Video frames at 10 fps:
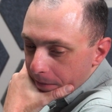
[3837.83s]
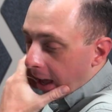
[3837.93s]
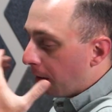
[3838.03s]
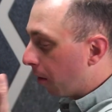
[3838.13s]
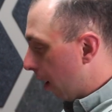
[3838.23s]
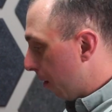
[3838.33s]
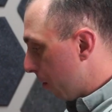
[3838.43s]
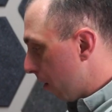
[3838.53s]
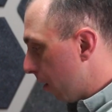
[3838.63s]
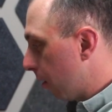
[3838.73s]
Gavelgate
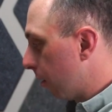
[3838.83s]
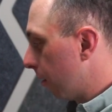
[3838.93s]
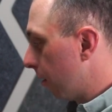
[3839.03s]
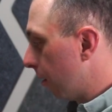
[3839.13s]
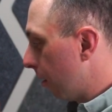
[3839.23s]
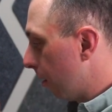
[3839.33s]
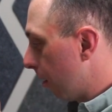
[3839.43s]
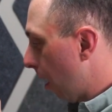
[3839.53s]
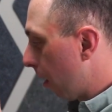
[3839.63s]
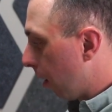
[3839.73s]
was,
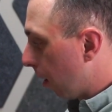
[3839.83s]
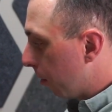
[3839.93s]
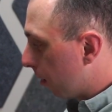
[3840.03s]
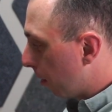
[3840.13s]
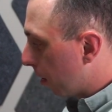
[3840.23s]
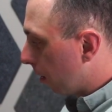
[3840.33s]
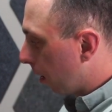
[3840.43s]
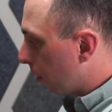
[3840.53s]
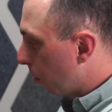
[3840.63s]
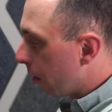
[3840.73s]
I think it was up to
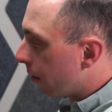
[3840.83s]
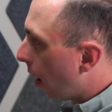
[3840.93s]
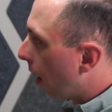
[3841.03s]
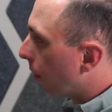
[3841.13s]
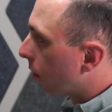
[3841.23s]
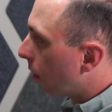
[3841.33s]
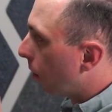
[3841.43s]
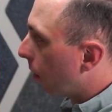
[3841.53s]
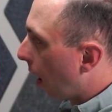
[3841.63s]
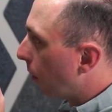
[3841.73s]
like 25 or
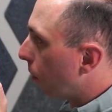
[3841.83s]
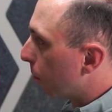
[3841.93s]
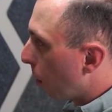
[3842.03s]
so gavels